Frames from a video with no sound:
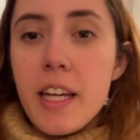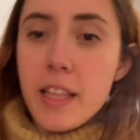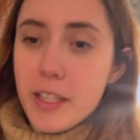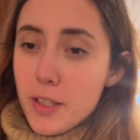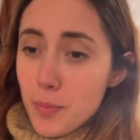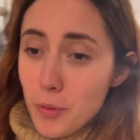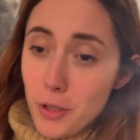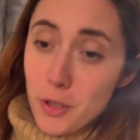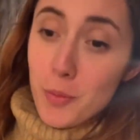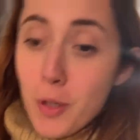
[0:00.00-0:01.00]
clean up,
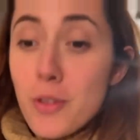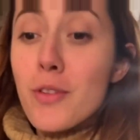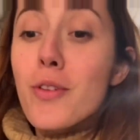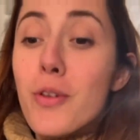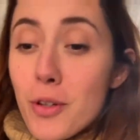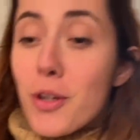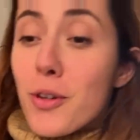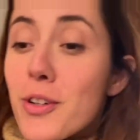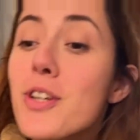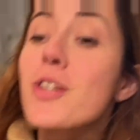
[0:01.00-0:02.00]
Bogush man. So you're
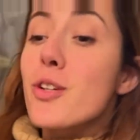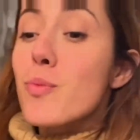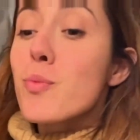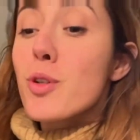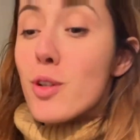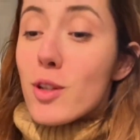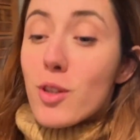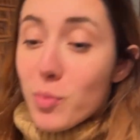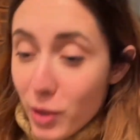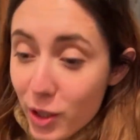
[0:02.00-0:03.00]
looking at me a
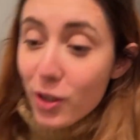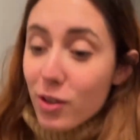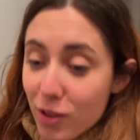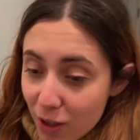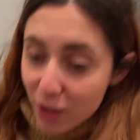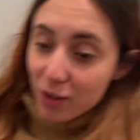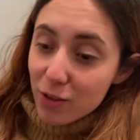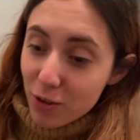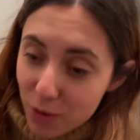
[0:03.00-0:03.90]
little bit guilty, aren't